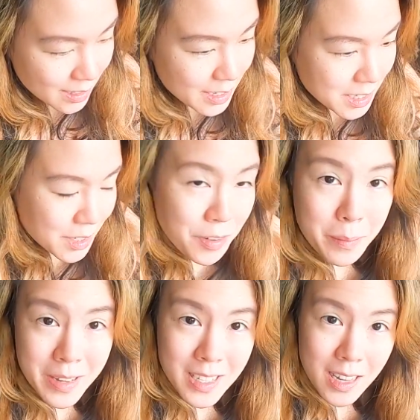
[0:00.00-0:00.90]
This is
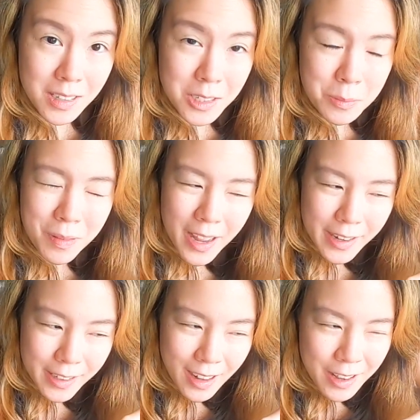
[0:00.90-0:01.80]
from my second
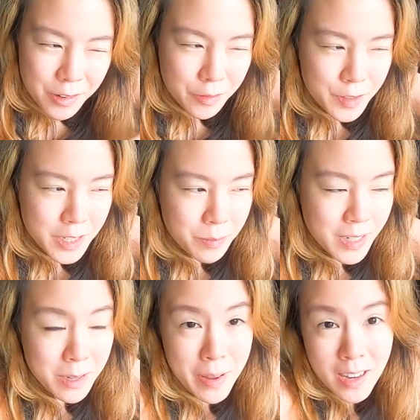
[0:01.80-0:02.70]
supplier. I don't know, for some
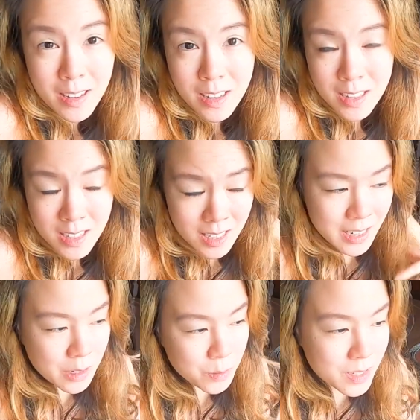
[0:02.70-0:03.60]
reason my gut
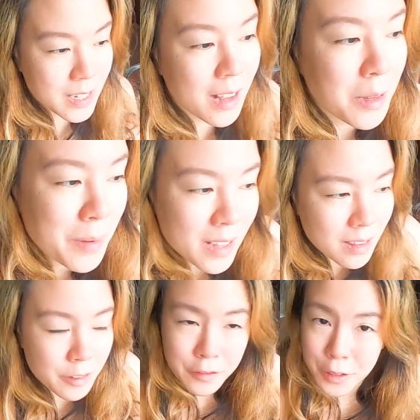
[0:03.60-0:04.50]
instinct was telling me
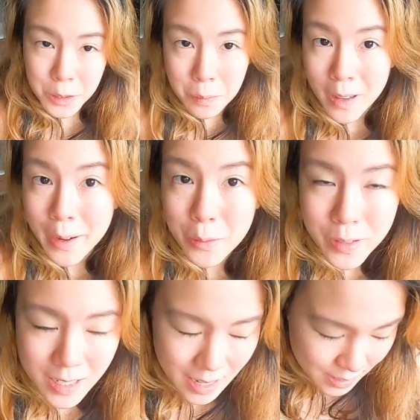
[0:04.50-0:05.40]
that the first supplier
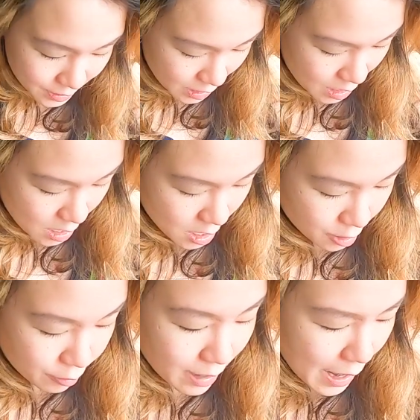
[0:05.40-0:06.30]
wasn't as
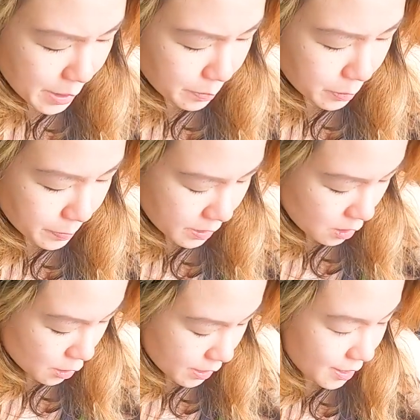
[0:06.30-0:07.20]
reliable, but
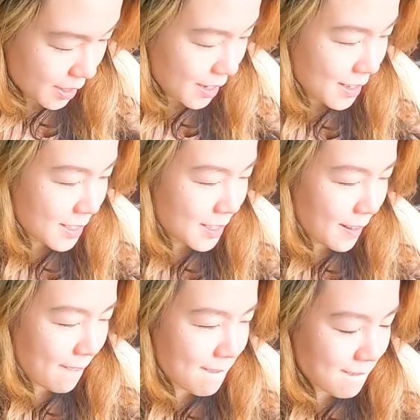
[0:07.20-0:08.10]
look at this.
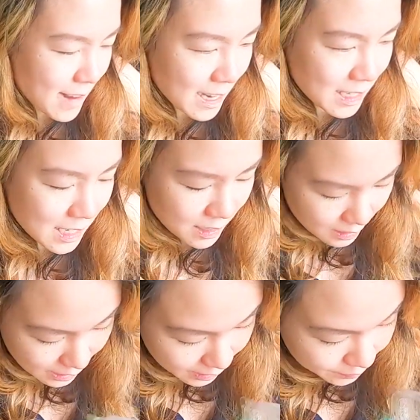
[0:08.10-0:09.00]
I can see
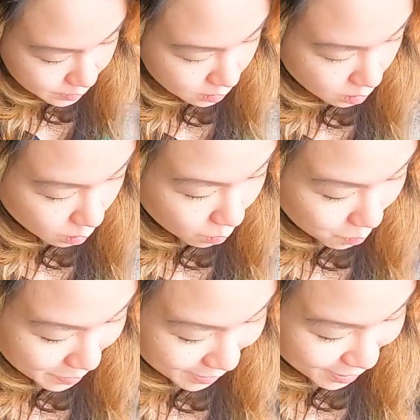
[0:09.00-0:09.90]
the leaves.
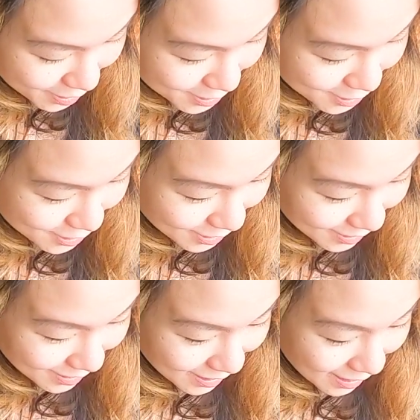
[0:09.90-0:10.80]
Oh my gosh.
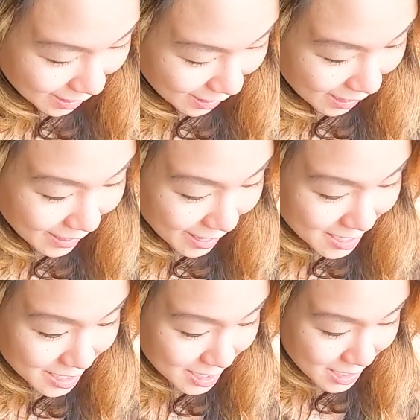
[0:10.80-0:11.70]

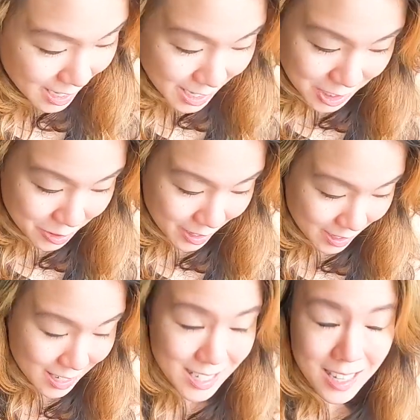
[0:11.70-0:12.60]
Again, success rate
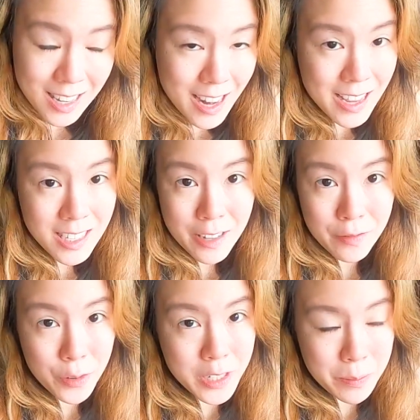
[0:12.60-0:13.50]
is less than
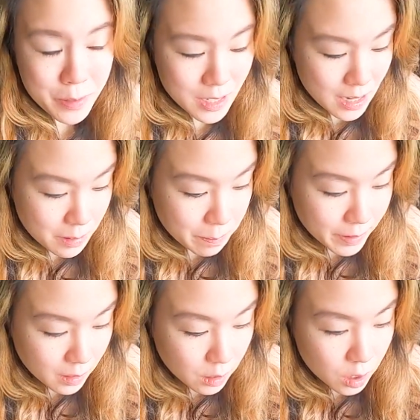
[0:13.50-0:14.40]
40%,
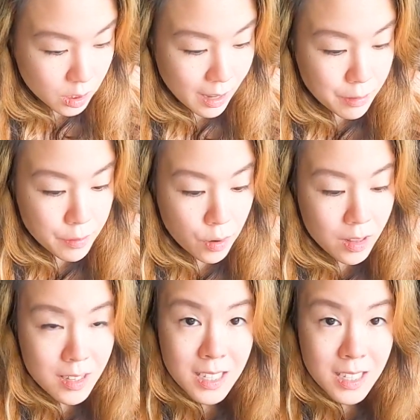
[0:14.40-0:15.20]
but look, out of all the